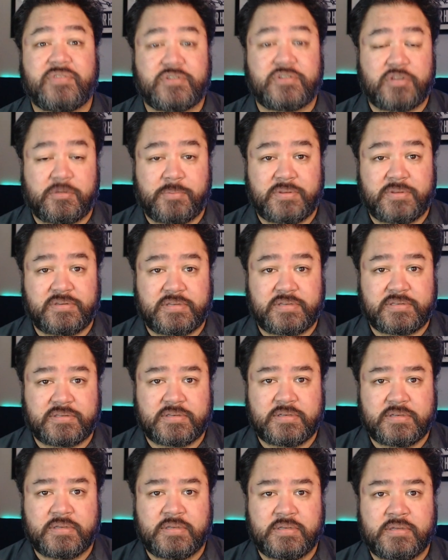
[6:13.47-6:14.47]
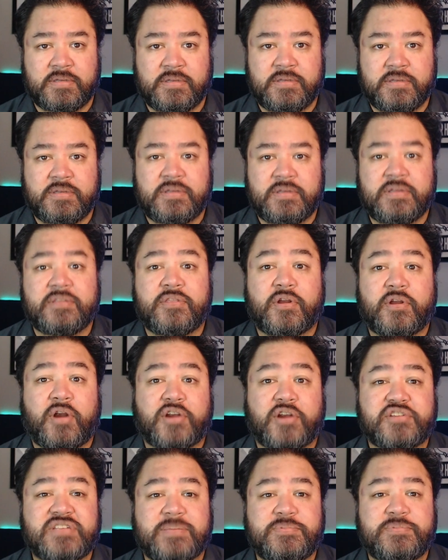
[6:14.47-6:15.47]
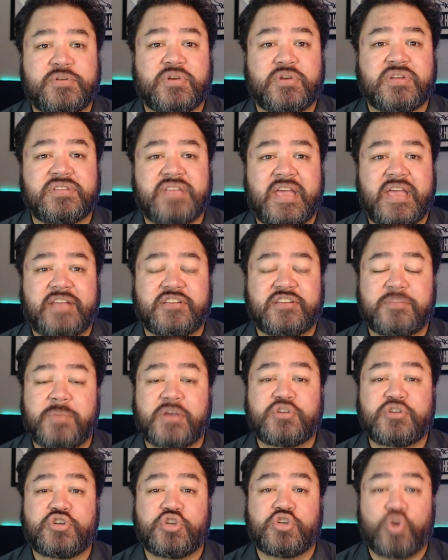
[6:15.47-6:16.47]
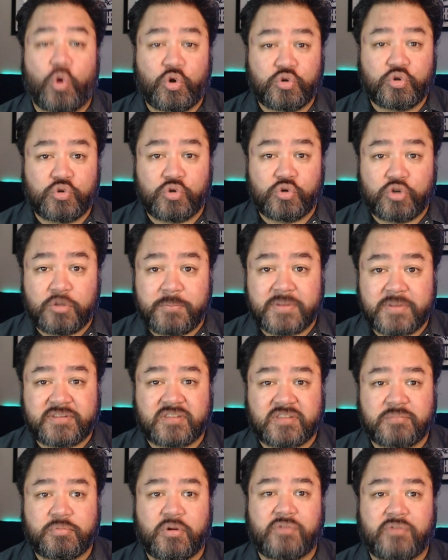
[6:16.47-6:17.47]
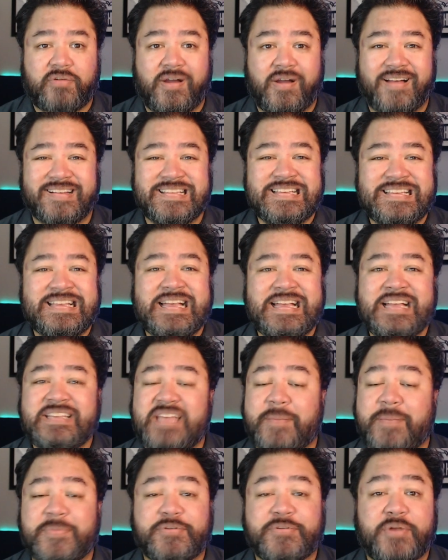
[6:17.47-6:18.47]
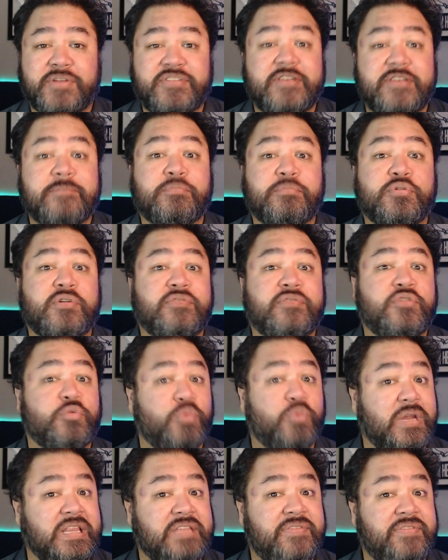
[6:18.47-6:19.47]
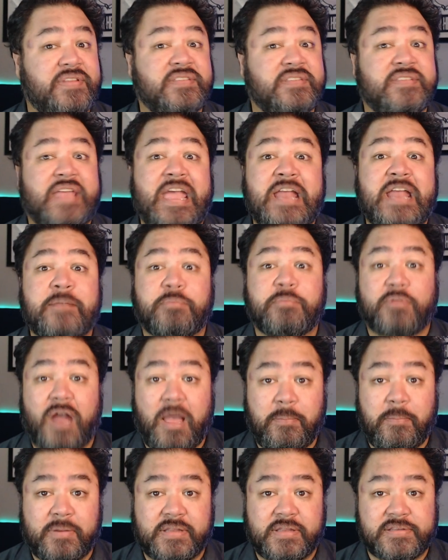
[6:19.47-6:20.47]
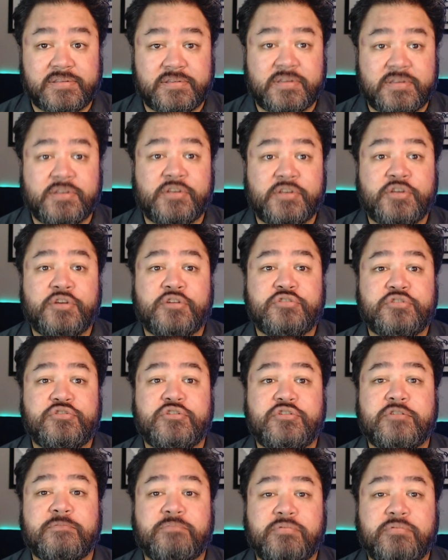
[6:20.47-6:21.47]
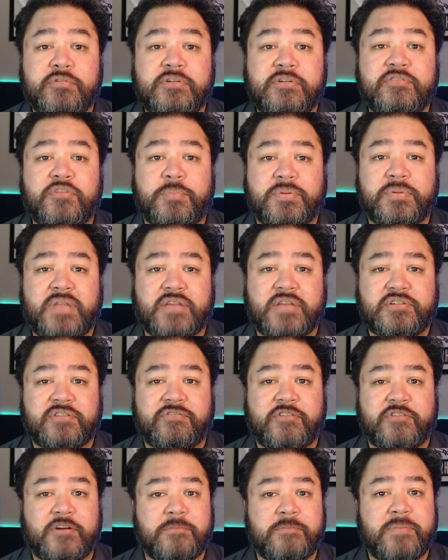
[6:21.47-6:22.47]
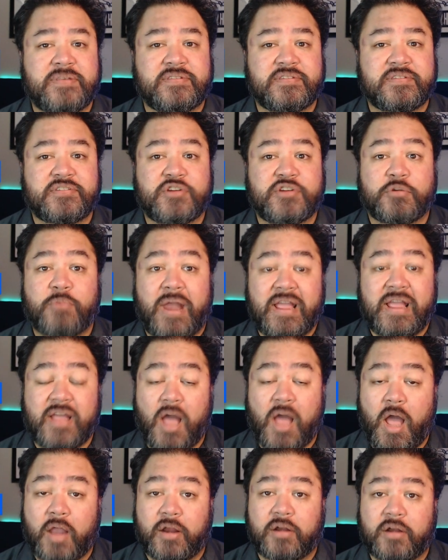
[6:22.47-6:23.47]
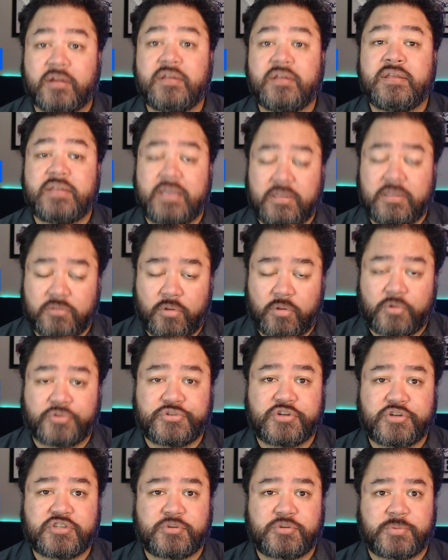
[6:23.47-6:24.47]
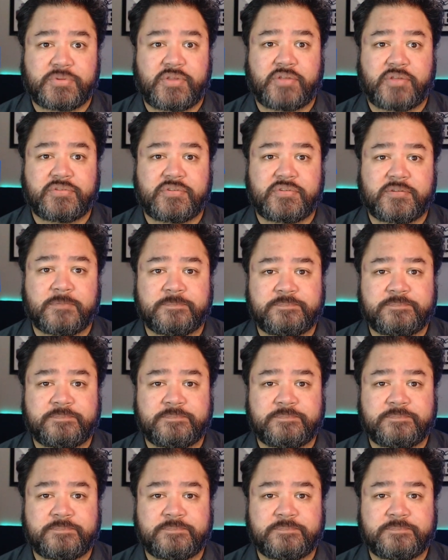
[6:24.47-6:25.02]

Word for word: to your business, there are steps you can take to make sure your Google business profile demonstrates improved relevance and prominence to improve the potential for your business to rank higher in local search results.